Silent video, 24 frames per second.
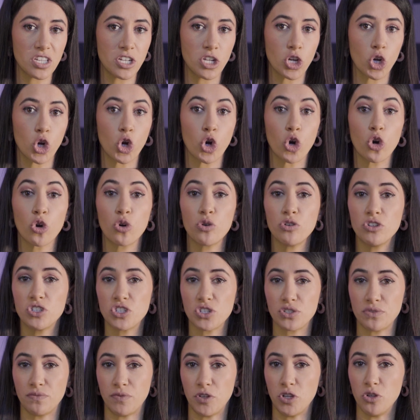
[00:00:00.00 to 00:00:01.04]
it
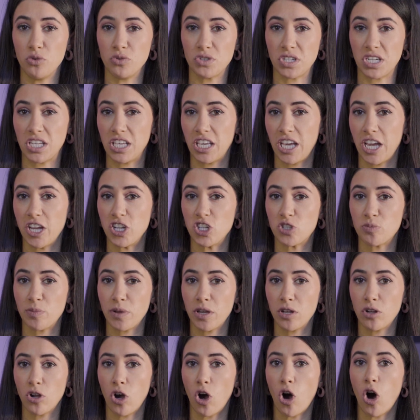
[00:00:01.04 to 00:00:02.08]
encourages views and
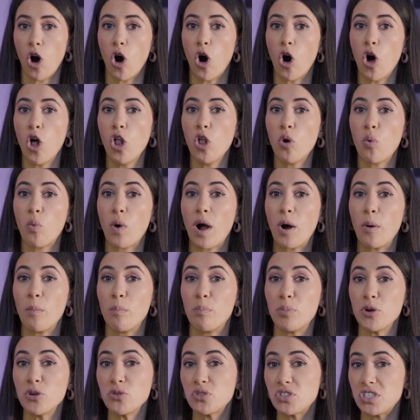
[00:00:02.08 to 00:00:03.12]
engagement, all while
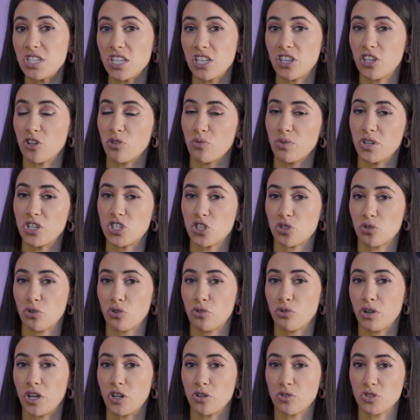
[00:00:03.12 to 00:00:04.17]
boosting the original
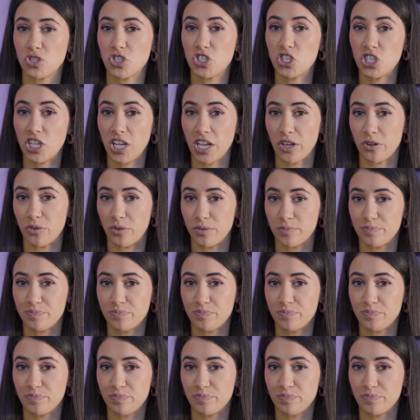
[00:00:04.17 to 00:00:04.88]
creator's channel.